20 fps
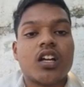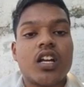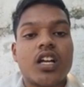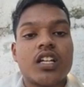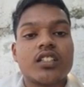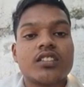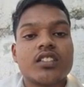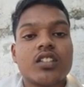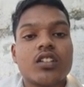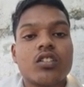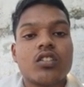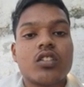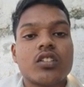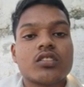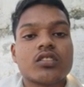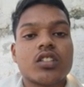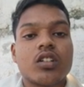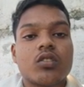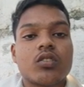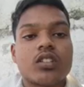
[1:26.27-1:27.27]

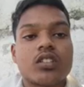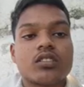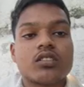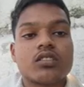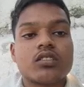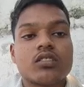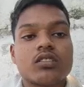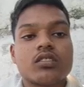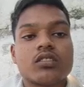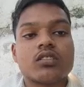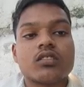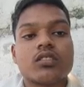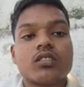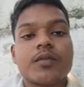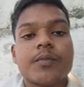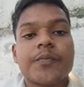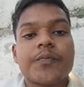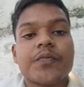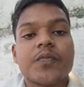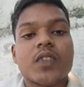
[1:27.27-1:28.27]
Asynchronous counters.
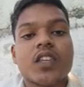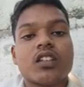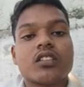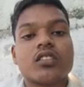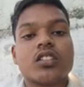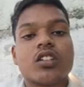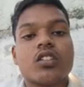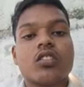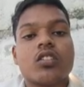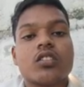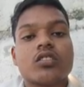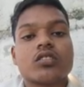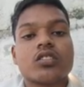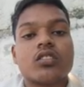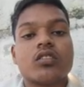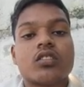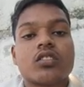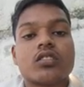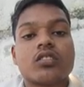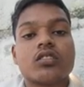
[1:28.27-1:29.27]
Synchronous
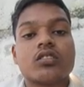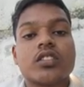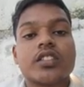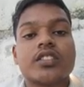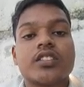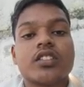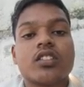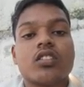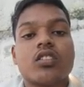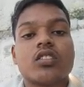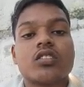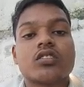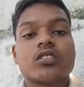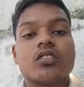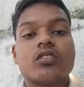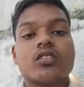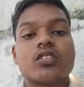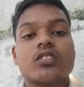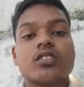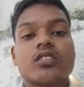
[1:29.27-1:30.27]

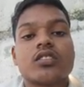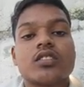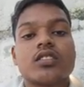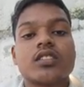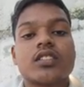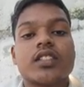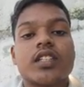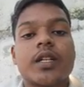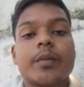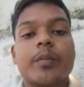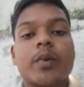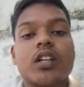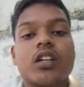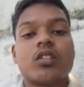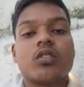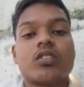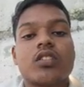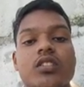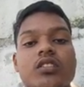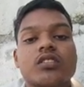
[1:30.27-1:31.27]
counters, ripple
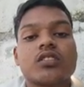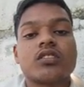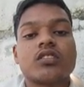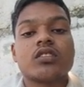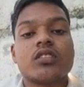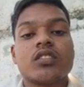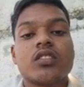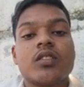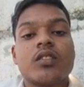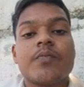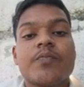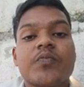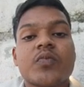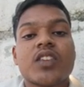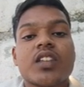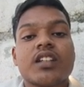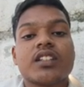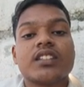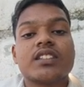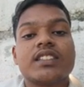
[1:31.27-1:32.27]
counters,
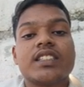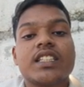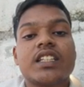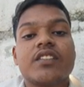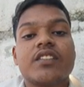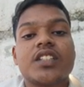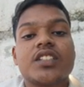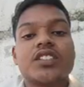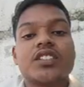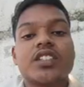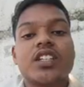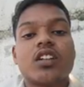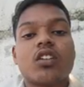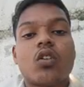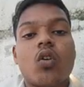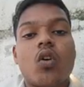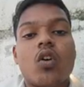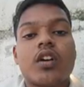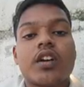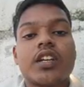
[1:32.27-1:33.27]
sequential
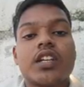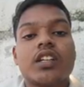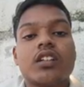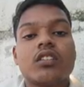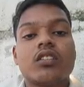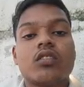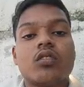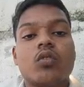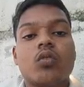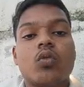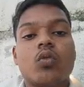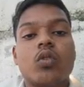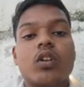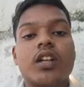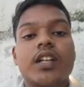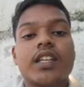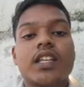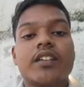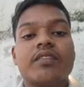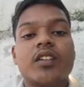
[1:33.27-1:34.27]
clocking,
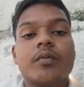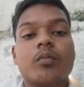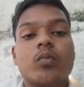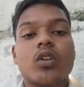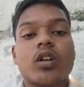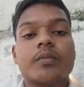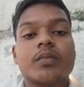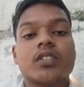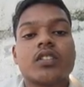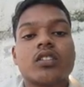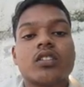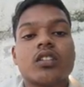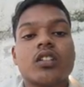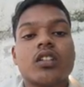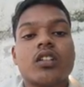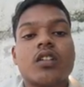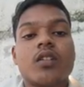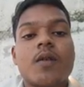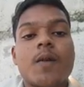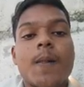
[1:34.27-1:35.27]
only the flip-flops
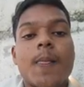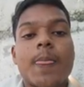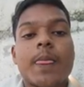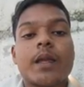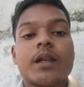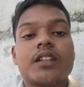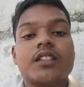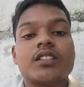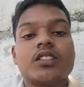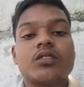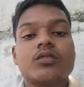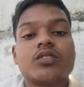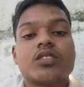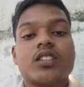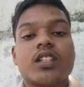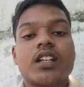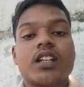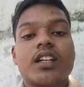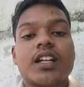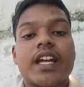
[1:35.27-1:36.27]
receives
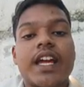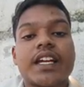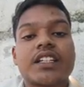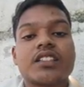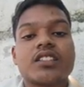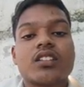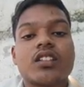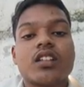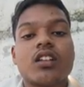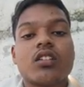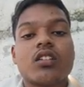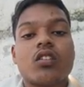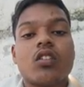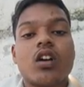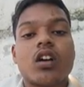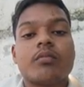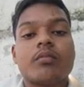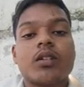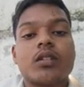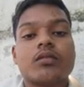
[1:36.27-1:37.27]
the external
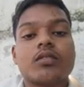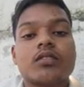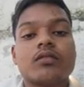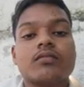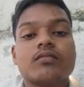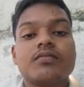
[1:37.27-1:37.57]
clock pulse.